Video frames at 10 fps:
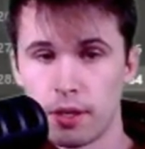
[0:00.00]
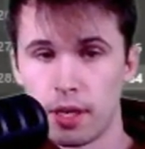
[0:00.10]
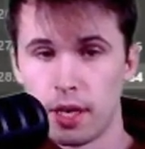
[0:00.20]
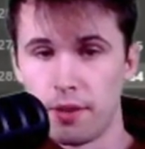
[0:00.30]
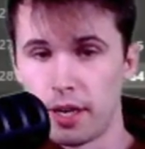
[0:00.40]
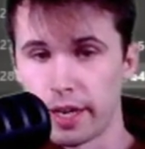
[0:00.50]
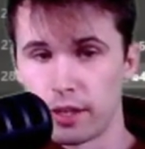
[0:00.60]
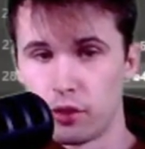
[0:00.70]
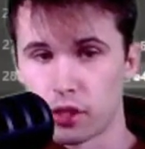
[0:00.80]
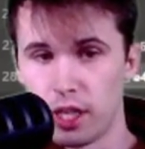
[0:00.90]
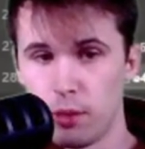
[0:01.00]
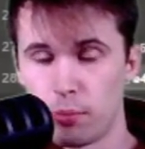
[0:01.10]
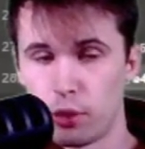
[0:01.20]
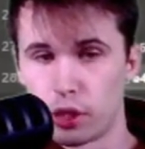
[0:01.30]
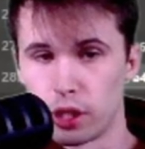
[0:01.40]
And then I can just keep
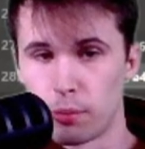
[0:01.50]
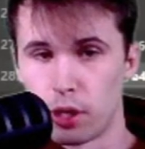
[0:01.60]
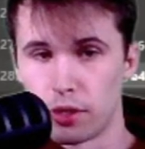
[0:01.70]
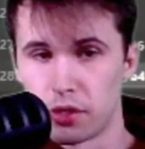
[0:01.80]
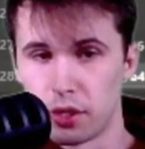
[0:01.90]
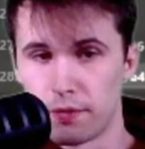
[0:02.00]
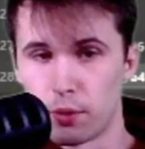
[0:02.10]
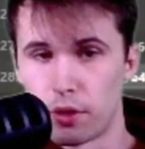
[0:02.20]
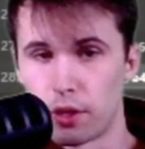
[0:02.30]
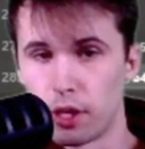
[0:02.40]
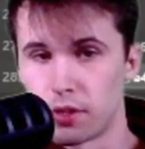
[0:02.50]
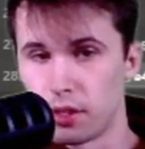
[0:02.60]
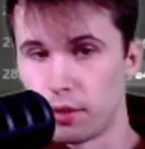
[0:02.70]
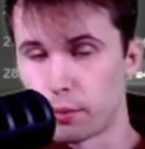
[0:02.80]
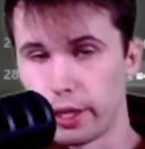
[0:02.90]
pushing the pawn to c4 and
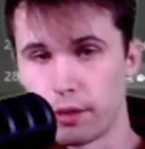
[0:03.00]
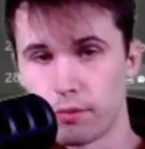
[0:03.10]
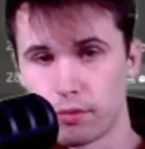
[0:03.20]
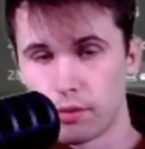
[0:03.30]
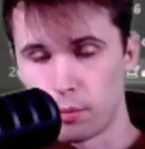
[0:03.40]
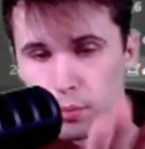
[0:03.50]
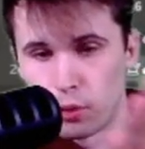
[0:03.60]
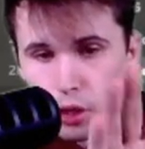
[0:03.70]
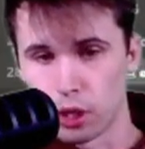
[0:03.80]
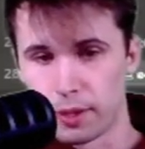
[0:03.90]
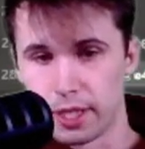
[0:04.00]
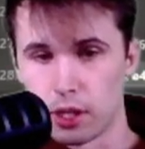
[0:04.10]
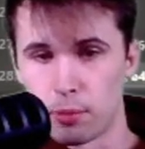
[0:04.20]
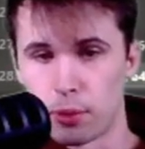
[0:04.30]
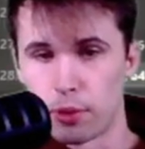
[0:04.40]
c3 and push all the way down
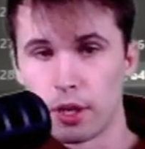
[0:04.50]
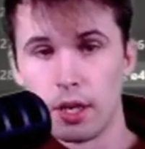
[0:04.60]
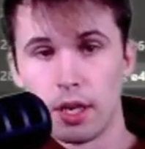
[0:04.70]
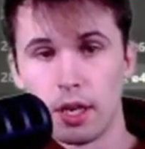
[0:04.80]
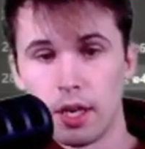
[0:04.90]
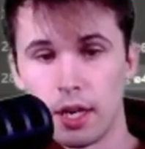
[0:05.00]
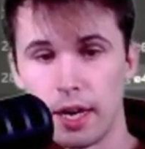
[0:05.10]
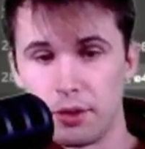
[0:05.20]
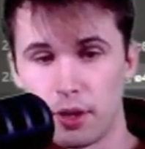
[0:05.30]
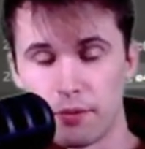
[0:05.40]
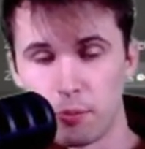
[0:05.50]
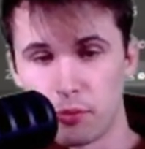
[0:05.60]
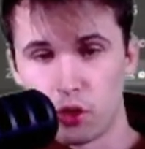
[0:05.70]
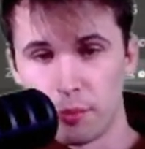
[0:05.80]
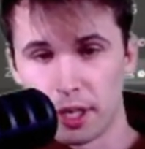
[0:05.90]
the board. I do have
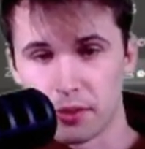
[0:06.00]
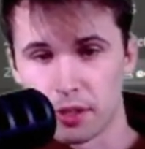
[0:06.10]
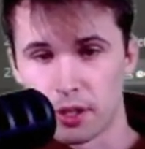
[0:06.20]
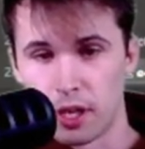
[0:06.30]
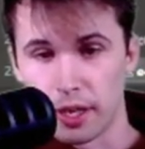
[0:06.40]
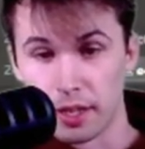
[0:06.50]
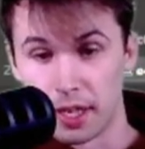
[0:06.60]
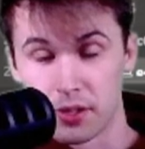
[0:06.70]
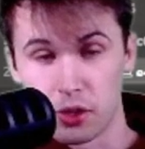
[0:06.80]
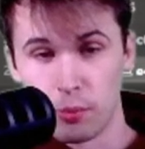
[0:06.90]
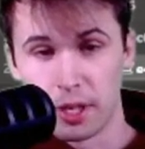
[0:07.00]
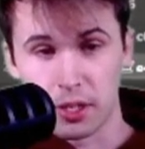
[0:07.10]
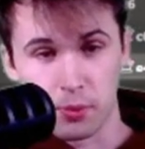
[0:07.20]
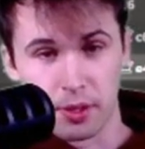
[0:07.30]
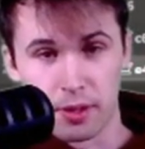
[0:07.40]
2 minutes on the clock, and that's 2
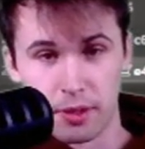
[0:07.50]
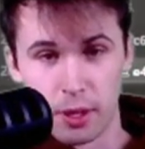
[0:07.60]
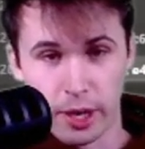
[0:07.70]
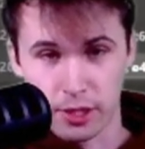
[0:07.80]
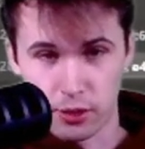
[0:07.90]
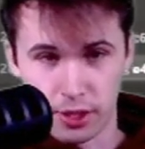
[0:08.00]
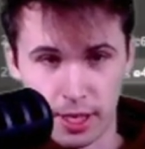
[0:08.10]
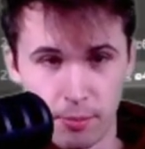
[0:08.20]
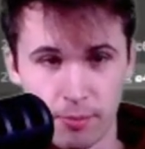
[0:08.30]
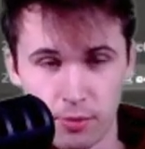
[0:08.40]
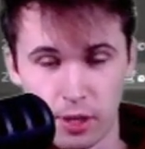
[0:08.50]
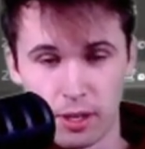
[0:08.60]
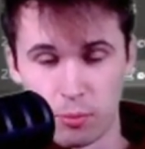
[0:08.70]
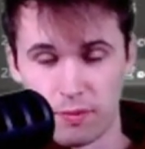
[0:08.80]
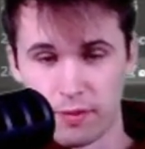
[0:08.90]
minutes with no extra time. So I have
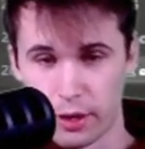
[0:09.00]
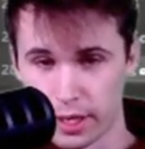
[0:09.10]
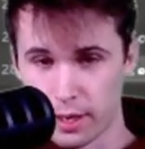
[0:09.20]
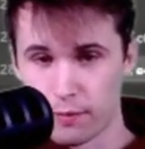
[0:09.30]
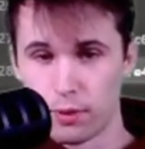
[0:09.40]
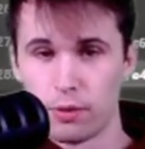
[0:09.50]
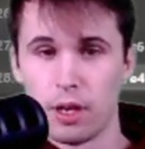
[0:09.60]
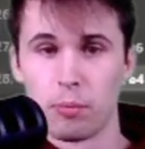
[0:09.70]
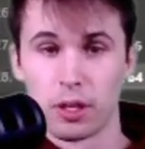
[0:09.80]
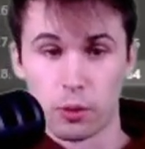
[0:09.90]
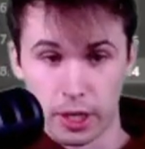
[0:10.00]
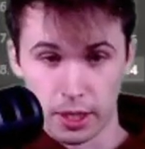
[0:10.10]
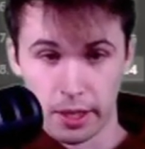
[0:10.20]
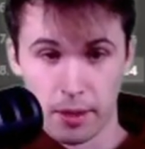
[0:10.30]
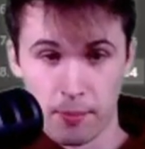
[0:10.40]
to be very careful and play quickly.